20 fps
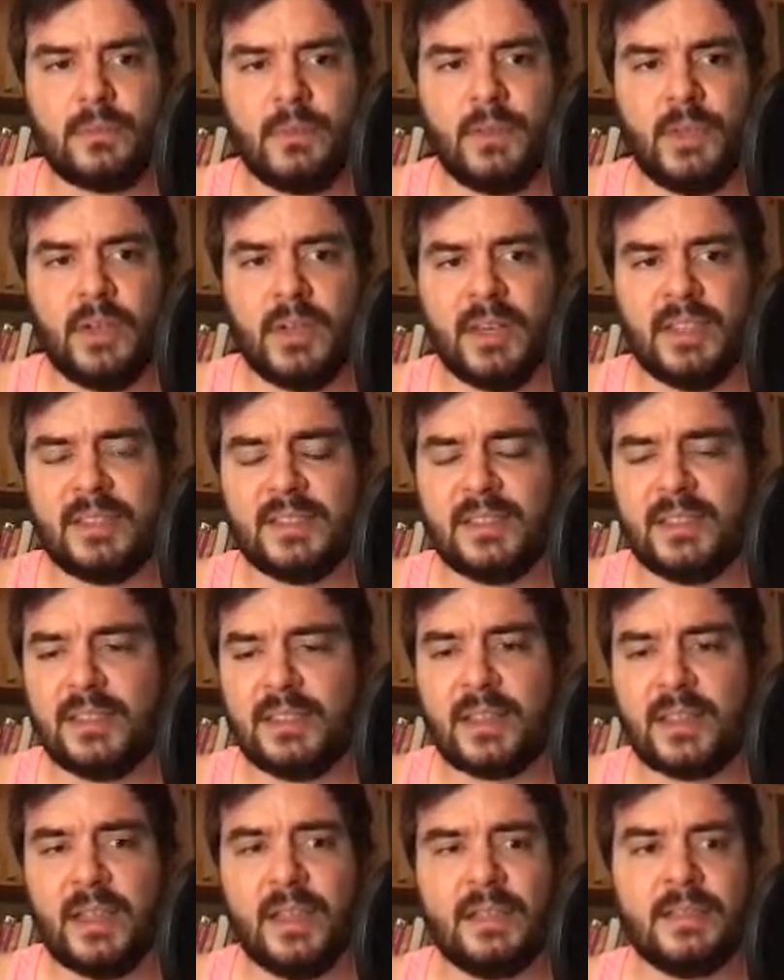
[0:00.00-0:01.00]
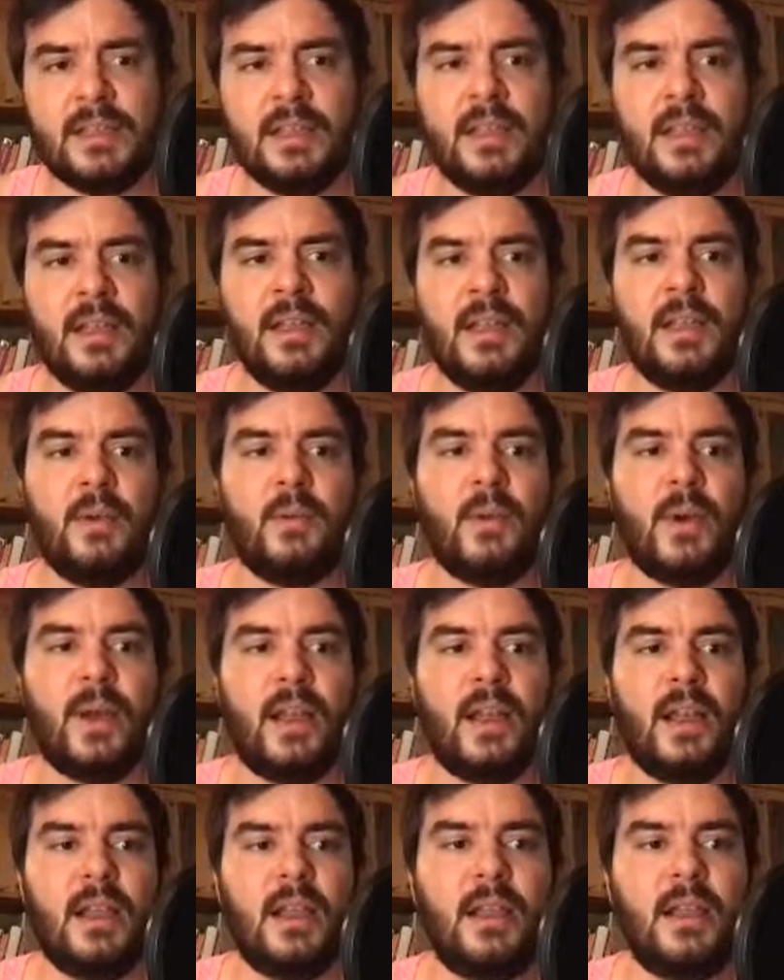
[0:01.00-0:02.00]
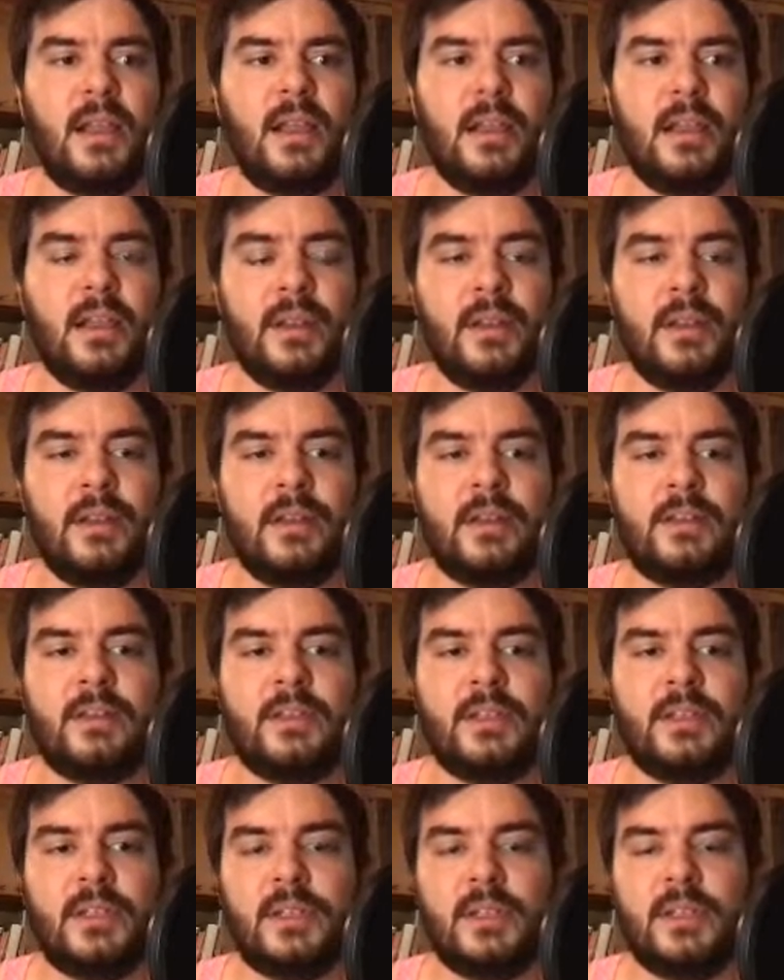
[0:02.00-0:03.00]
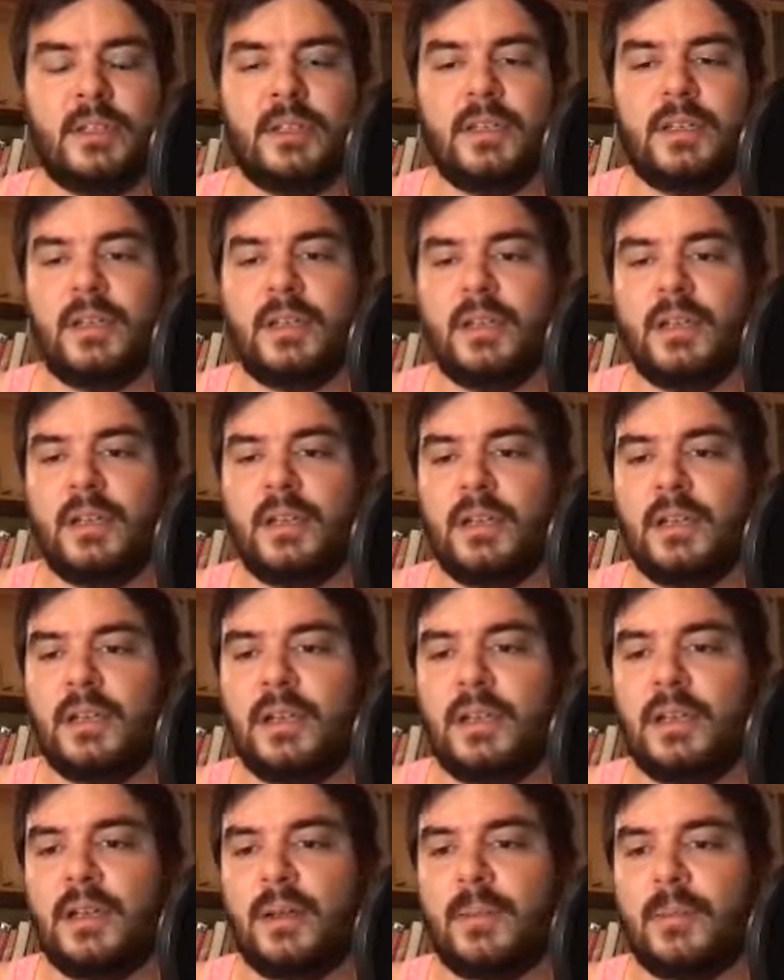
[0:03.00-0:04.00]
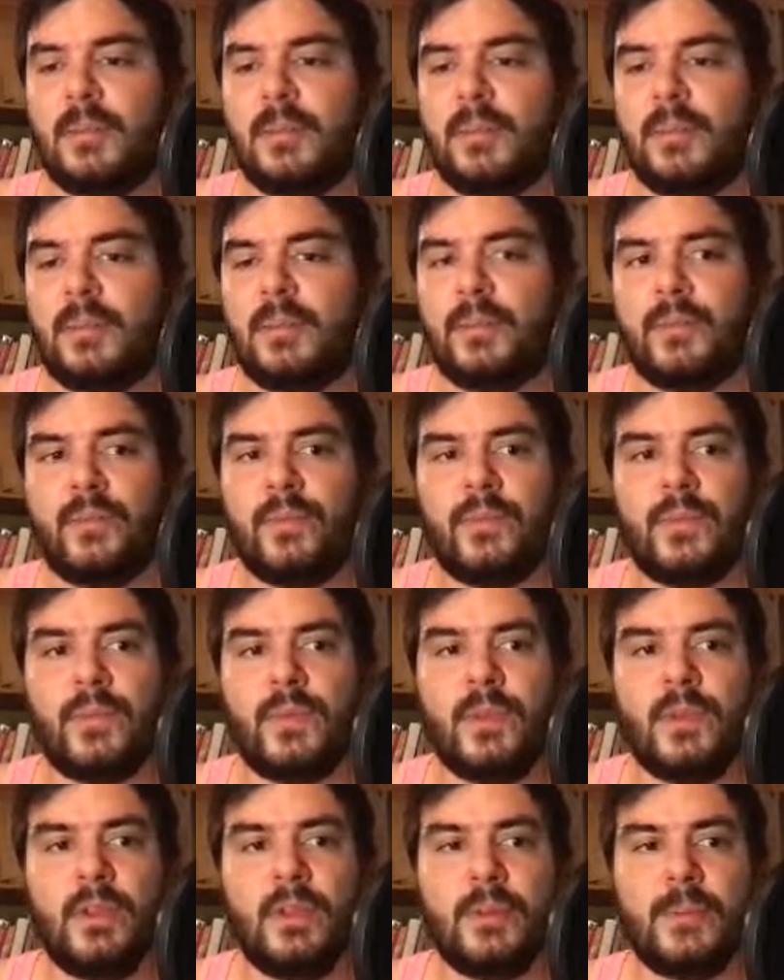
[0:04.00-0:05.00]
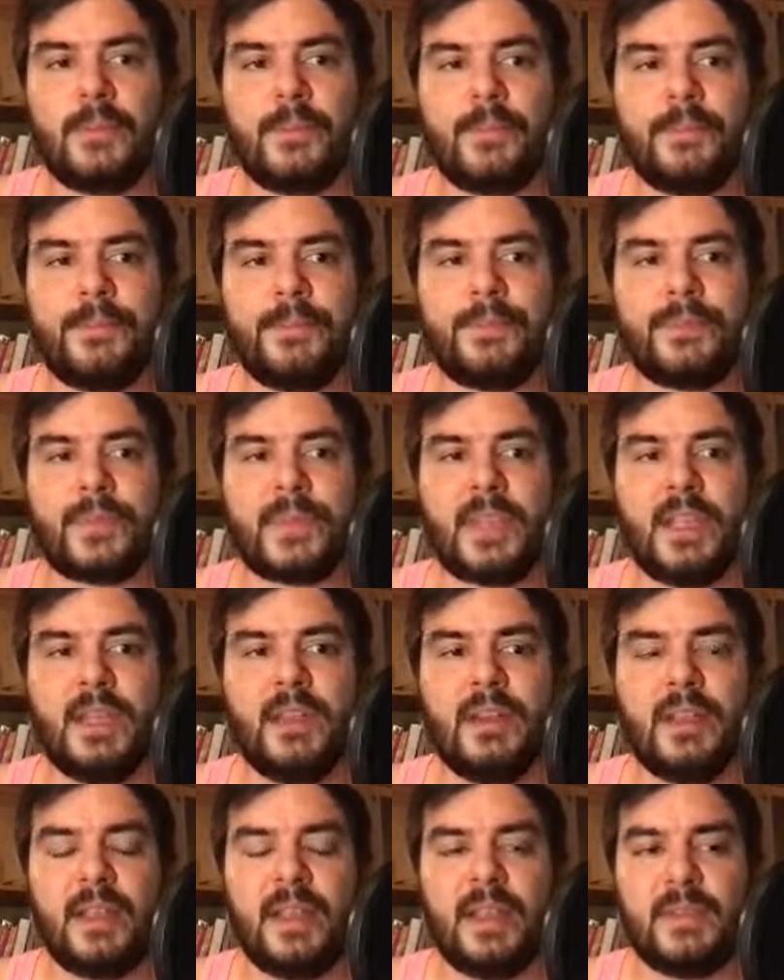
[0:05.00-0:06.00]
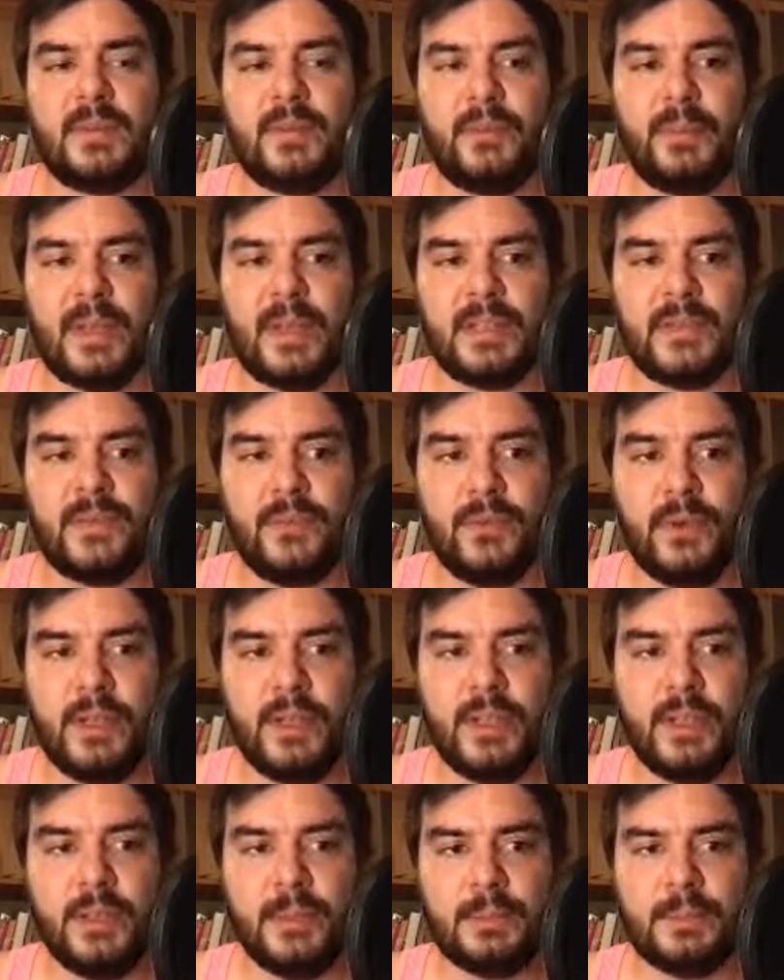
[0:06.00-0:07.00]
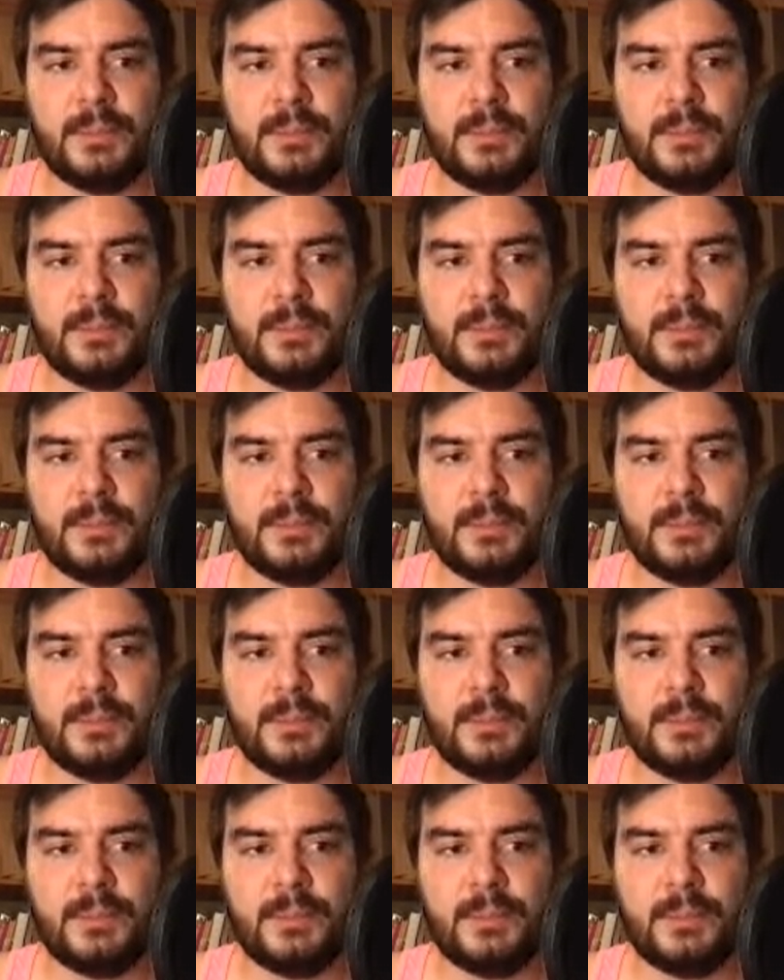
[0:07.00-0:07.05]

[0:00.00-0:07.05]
Okay, this is this case while in the um, in the case with base 3